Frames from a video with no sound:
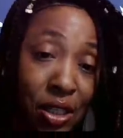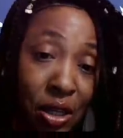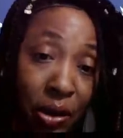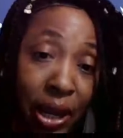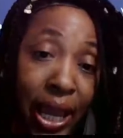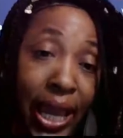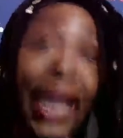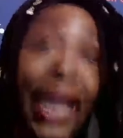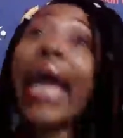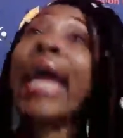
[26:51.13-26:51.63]

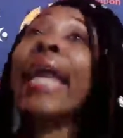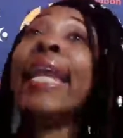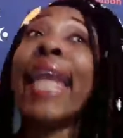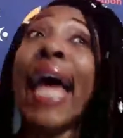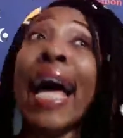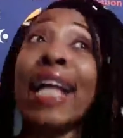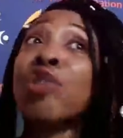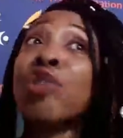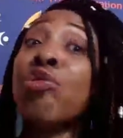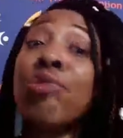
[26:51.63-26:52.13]
Okay?
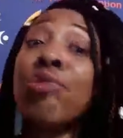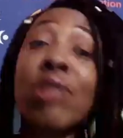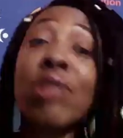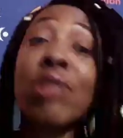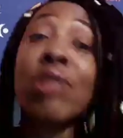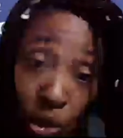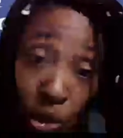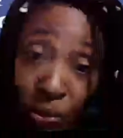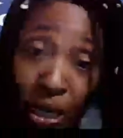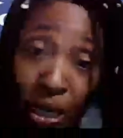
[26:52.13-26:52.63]
Not to
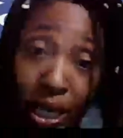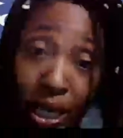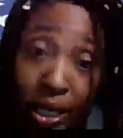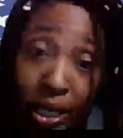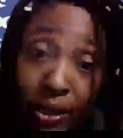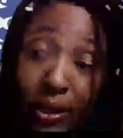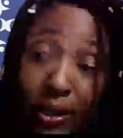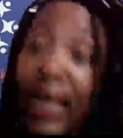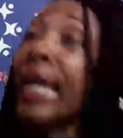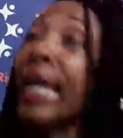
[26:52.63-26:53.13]

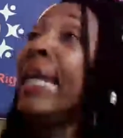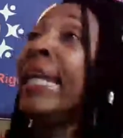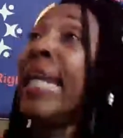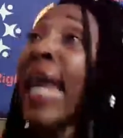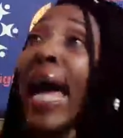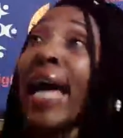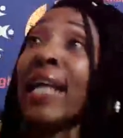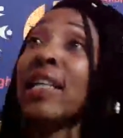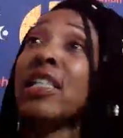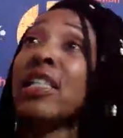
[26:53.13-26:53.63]
discriminate,
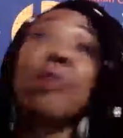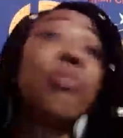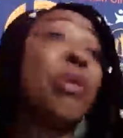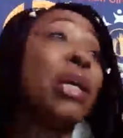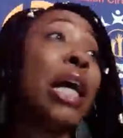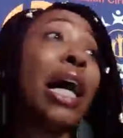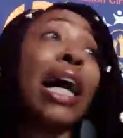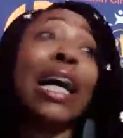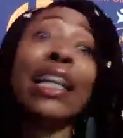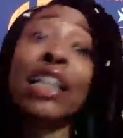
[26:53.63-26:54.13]
not to
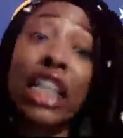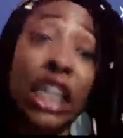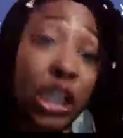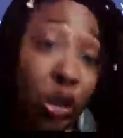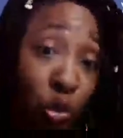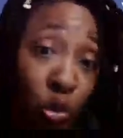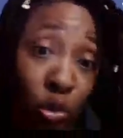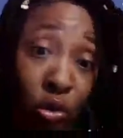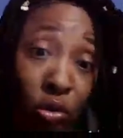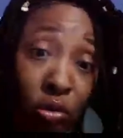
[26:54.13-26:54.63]
be
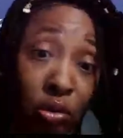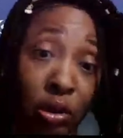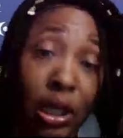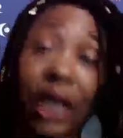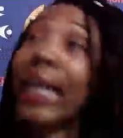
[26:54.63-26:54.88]
unequal,